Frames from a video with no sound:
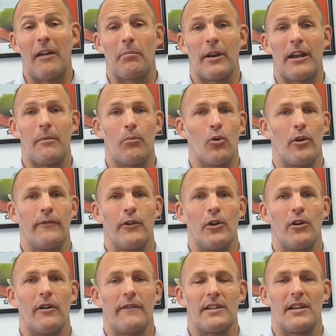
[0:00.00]
of Plenty point of view,
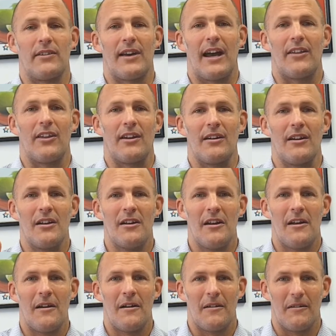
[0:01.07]
obviously they are the
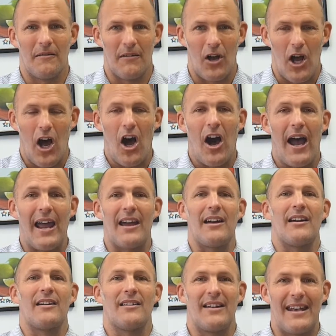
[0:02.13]

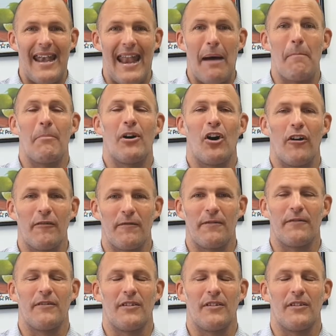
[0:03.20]
higher number of,